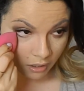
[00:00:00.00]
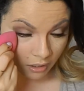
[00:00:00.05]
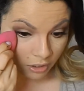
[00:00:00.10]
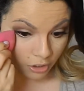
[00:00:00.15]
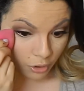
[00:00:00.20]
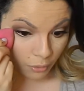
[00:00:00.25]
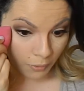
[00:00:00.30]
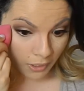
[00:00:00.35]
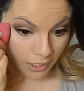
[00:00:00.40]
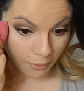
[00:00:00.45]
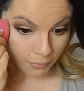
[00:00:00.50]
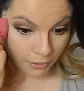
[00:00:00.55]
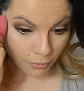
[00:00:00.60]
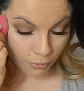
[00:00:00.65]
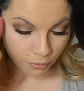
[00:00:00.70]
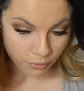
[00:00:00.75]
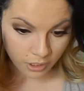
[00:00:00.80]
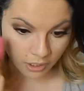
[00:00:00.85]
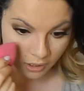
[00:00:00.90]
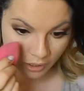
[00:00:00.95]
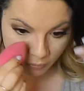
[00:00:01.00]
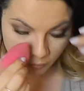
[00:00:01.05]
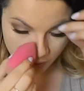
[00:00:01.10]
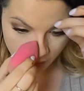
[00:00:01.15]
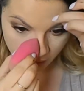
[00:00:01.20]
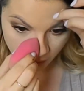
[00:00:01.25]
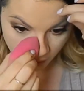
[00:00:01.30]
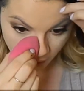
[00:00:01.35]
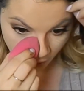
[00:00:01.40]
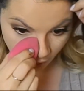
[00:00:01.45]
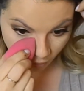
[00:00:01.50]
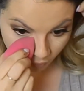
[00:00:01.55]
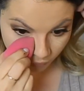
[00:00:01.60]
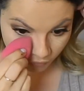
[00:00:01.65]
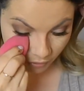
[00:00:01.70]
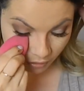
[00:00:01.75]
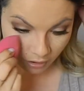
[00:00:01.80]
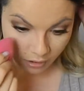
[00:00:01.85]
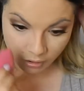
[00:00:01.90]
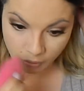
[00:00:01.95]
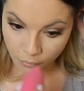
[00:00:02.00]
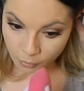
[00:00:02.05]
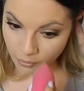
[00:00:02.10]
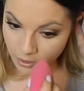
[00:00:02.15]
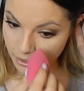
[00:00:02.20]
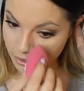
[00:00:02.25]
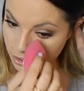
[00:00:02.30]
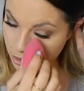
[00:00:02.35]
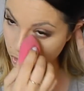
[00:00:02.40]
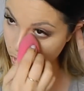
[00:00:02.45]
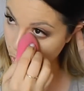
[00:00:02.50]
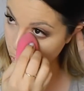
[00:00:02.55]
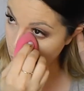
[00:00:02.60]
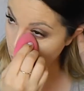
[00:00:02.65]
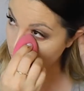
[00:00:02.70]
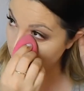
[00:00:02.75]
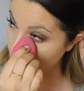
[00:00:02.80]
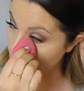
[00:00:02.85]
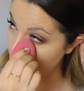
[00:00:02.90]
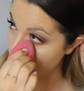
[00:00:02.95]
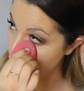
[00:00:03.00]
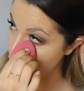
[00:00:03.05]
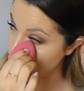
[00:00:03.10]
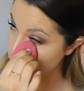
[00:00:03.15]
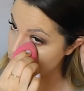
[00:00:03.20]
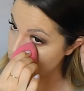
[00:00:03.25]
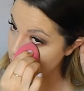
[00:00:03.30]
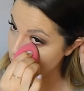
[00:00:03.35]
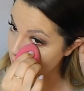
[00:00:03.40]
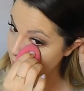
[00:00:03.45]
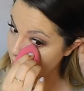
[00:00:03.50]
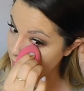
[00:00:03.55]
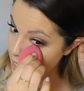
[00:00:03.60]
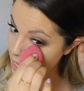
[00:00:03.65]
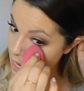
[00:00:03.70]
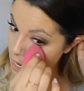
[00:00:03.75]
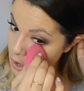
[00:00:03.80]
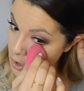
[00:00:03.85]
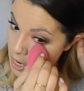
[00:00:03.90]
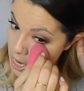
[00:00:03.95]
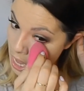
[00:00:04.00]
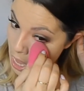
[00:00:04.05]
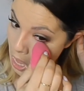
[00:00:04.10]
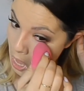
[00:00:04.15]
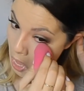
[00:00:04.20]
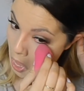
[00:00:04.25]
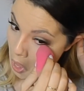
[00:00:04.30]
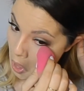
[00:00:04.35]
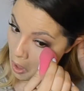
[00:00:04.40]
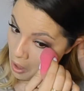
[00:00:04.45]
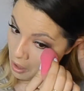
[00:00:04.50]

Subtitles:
You want to be really careful with your under eye area,